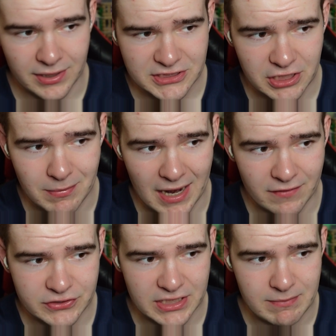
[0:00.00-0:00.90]
as you might
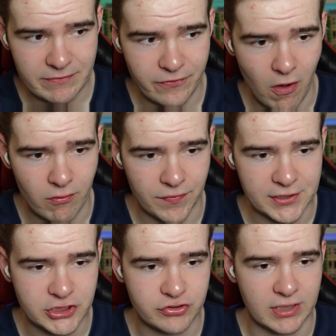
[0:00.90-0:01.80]
have seen before on
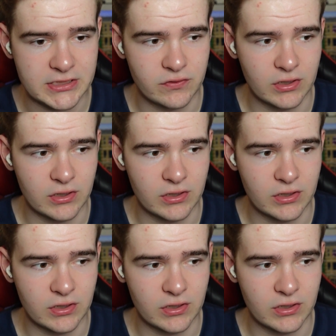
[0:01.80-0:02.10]
this transfer